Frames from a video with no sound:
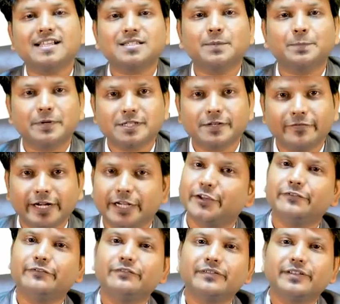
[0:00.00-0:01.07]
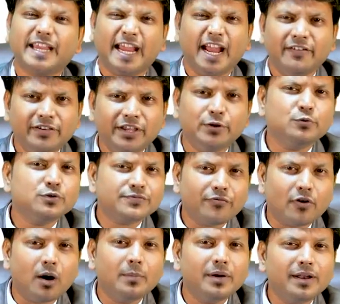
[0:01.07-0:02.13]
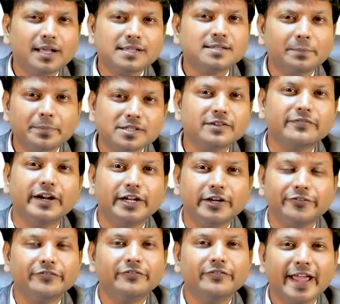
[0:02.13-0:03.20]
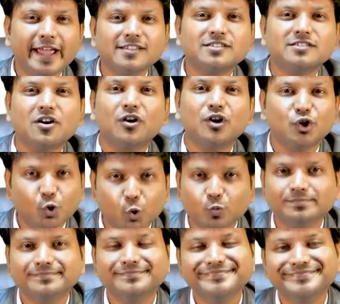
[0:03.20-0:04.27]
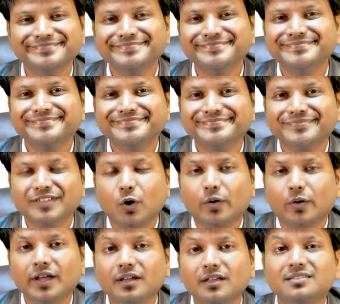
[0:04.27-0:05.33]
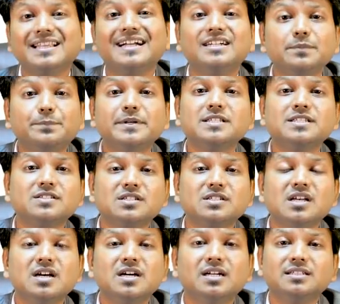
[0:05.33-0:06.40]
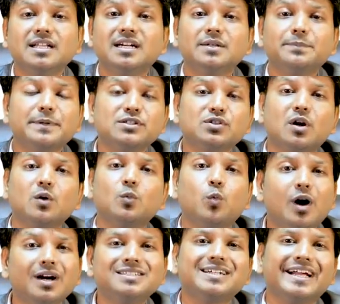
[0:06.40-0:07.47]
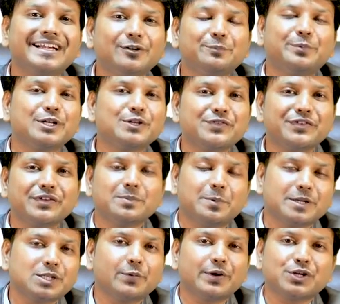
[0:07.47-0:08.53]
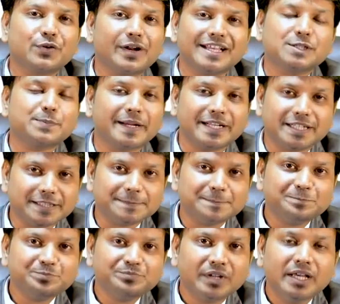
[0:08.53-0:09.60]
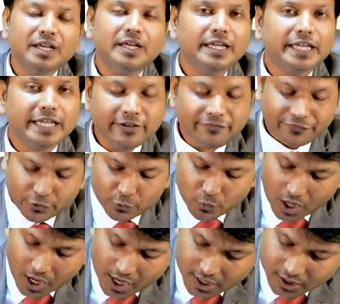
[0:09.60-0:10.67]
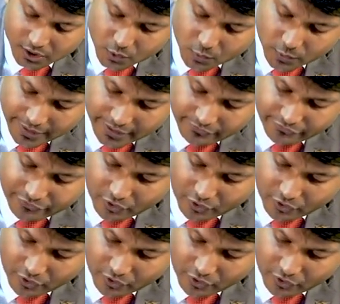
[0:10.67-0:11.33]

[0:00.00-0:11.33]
as a preservative. Can we use formalin as a preservative? Yes or no? Okay, that depends on what kind of preservation you're expecting. If you are going